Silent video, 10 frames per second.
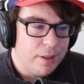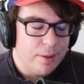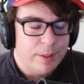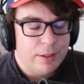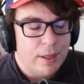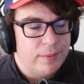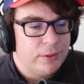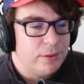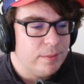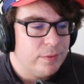I mean, Yamato
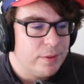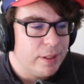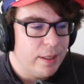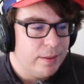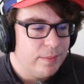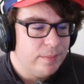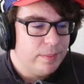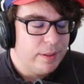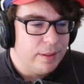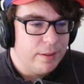before that. But
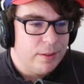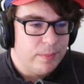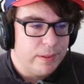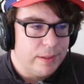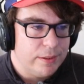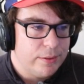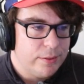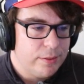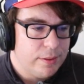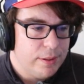yeah, this boss
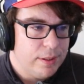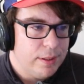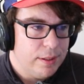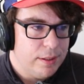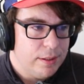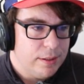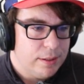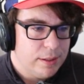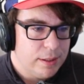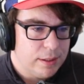
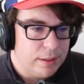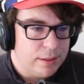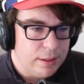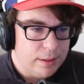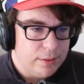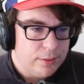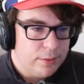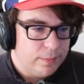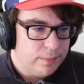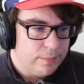kind of needs...
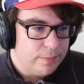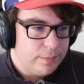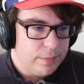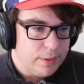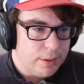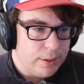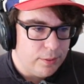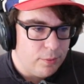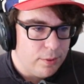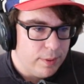Okay,
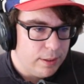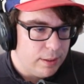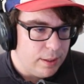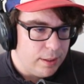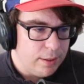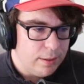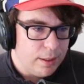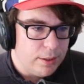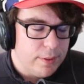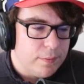we're all the way at the end. I
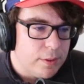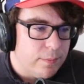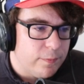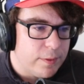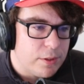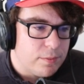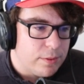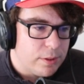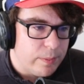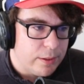do have some visual
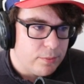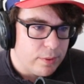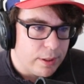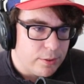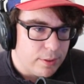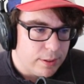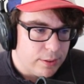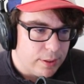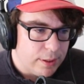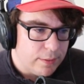spots where I try to
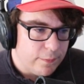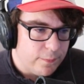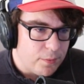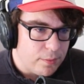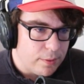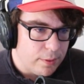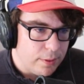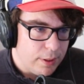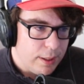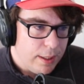stand for
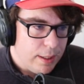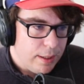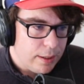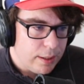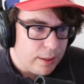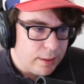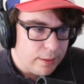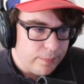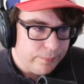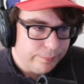getting
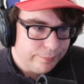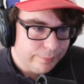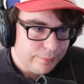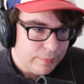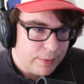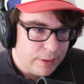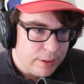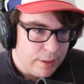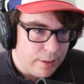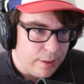
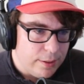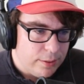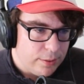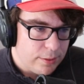this.